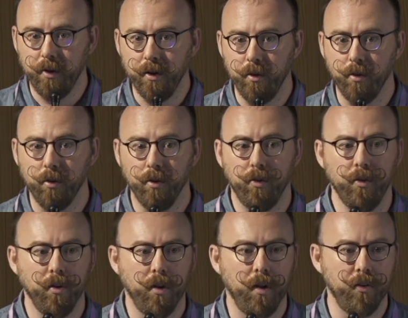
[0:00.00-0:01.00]
the neurons
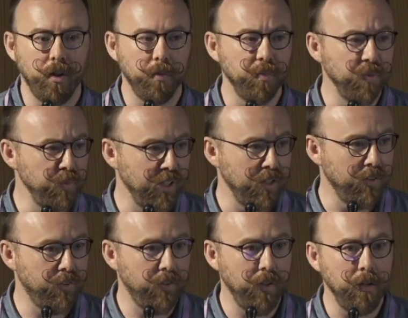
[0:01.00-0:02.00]
that we can
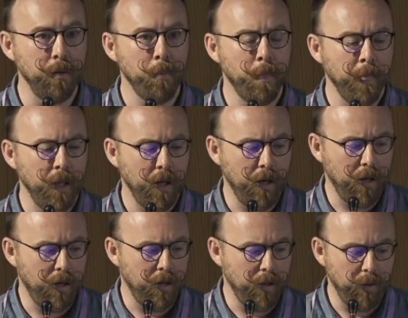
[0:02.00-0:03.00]
see
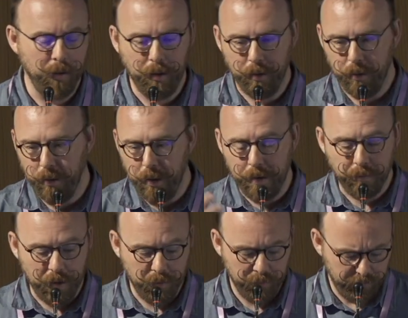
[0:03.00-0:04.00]

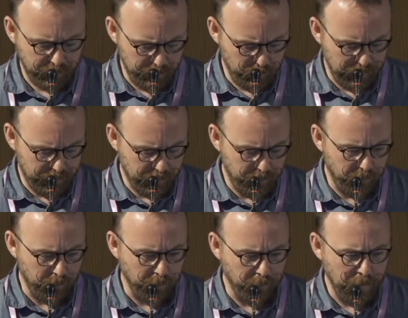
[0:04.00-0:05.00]
around the stimulated
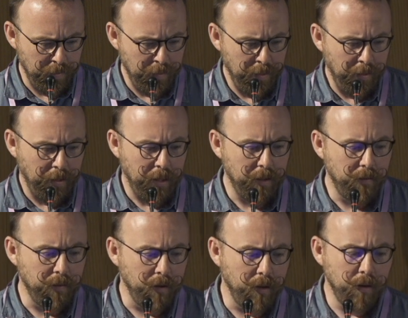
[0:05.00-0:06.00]
neuron.
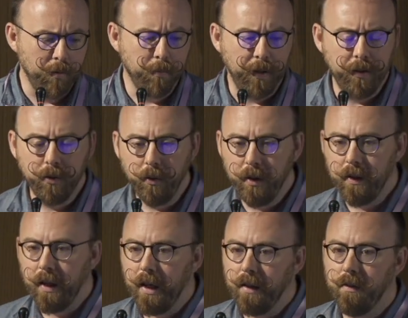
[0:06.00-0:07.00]
And by doing
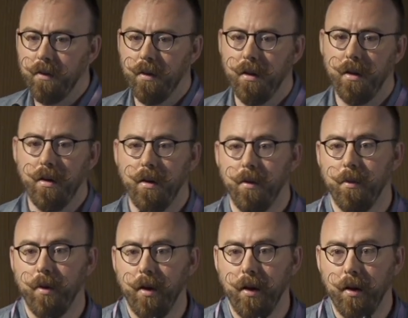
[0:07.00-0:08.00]
that
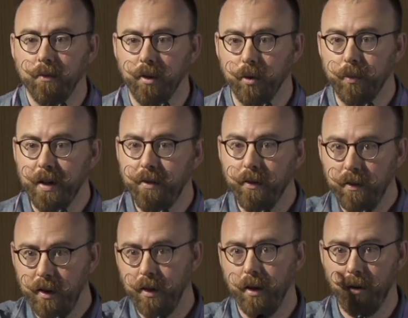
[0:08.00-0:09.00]

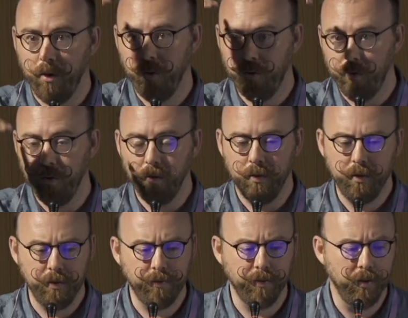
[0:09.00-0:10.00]
volumetrically across
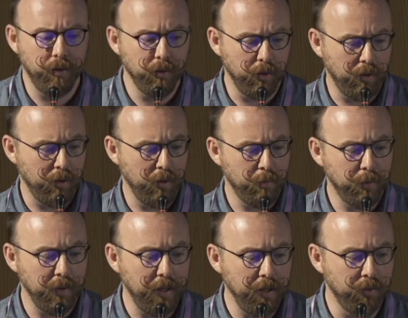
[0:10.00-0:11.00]
different
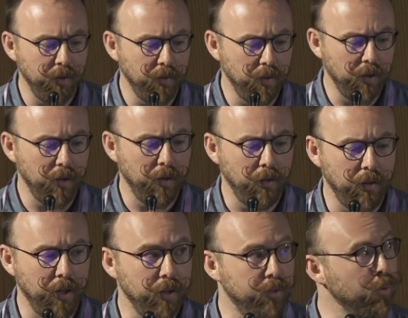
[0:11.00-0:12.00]
planes in
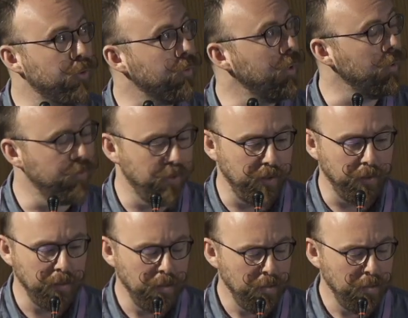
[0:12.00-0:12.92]
layer 2-3 of the